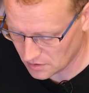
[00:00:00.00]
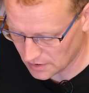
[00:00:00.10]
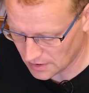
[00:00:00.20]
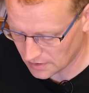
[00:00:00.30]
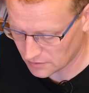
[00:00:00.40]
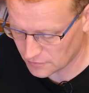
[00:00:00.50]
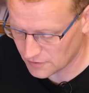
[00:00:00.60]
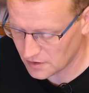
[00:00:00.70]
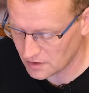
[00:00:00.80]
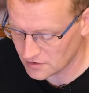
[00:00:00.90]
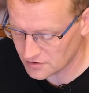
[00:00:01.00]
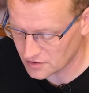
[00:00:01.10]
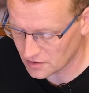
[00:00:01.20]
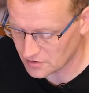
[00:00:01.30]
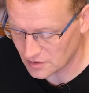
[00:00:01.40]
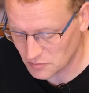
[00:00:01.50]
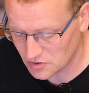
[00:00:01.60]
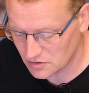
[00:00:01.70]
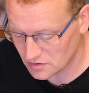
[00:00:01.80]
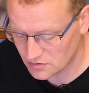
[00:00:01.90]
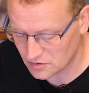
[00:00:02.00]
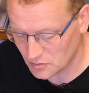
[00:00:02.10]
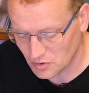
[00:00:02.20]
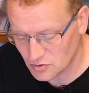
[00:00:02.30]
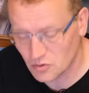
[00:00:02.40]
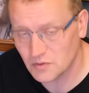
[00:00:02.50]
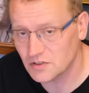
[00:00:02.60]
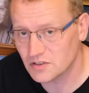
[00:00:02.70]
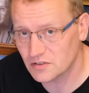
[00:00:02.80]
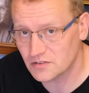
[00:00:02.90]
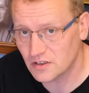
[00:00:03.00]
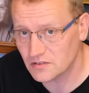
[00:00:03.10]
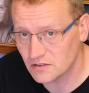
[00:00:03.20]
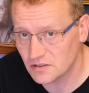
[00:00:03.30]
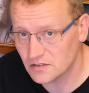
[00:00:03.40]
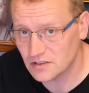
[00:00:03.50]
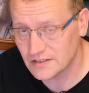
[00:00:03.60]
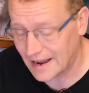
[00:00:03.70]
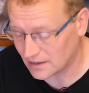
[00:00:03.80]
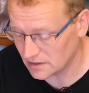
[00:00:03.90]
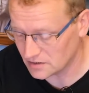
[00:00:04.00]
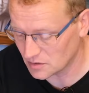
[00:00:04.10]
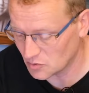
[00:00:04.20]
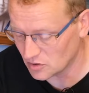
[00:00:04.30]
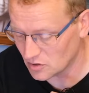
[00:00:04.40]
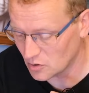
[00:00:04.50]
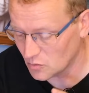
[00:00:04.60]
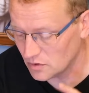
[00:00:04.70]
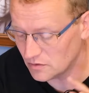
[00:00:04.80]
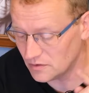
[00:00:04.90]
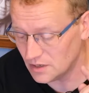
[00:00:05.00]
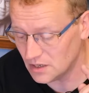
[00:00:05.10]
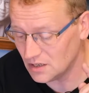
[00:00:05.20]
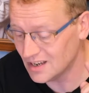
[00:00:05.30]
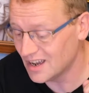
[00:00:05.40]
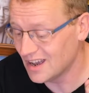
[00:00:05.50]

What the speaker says: and I think it's just, I'm not sure which sensor it is exactly, so I'm going to go with the